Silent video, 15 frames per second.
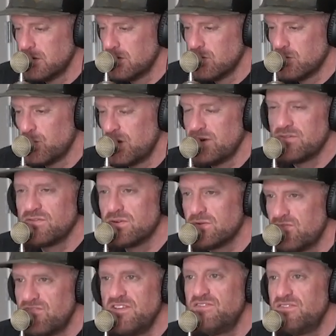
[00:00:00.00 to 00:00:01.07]
whatever
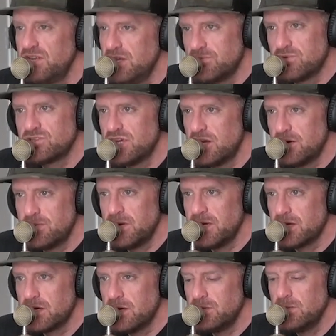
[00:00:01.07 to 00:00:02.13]
15% of my
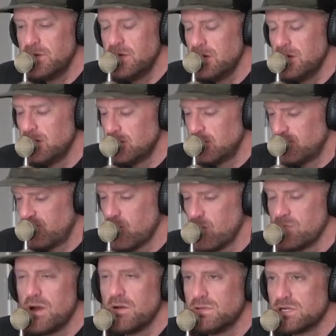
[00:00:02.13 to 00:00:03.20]
income
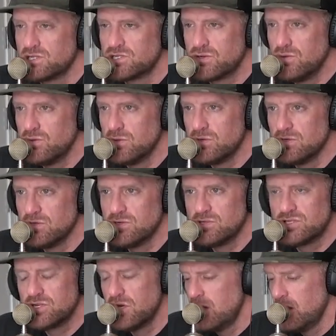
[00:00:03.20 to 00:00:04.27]
for public
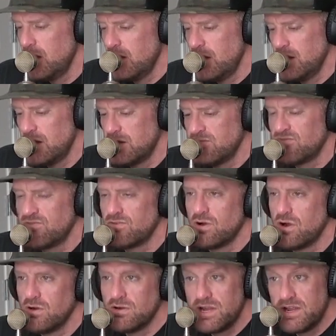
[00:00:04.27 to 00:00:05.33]
schools and
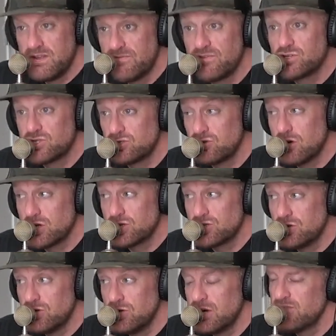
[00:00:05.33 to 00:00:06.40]
for our
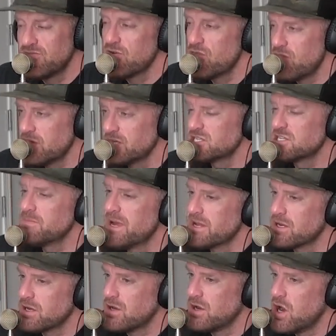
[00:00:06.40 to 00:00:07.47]
infrastructure and for things to
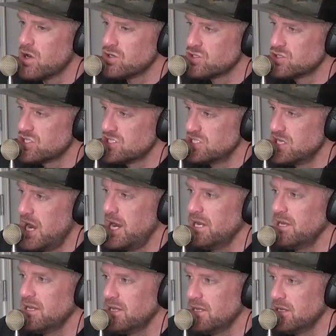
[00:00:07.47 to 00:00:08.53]
make our
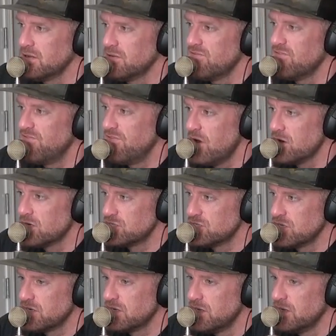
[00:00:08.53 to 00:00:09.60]
society
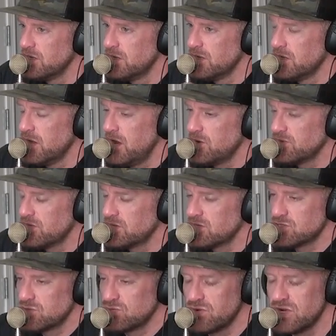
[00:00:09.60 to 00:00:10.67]
function, I don't think
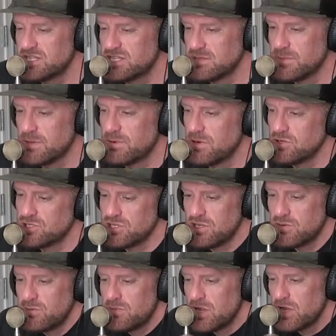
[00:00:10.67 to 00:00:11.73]
there's a reasonable person
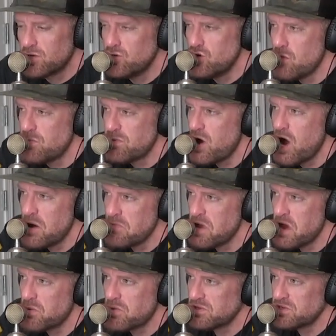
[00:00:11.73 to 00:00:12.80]
that would be like, nope, I'm
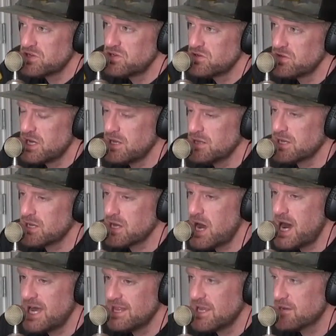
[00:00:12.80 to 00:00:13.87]
not willing to do that. Like,
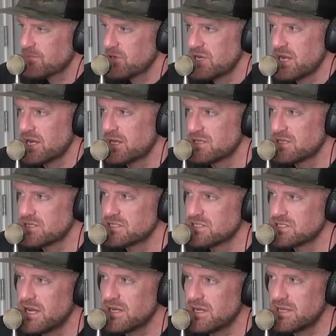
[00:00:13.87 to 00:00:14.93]
I like partaking in society.